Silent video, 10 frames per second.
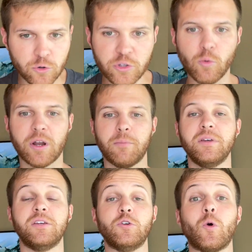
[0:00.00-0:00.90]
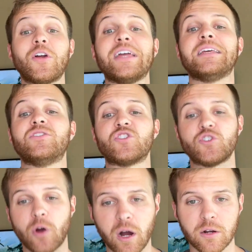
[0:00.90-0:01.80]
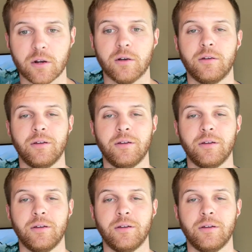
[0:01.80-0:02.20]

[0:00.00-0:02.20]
you want to be. You are getting stronger.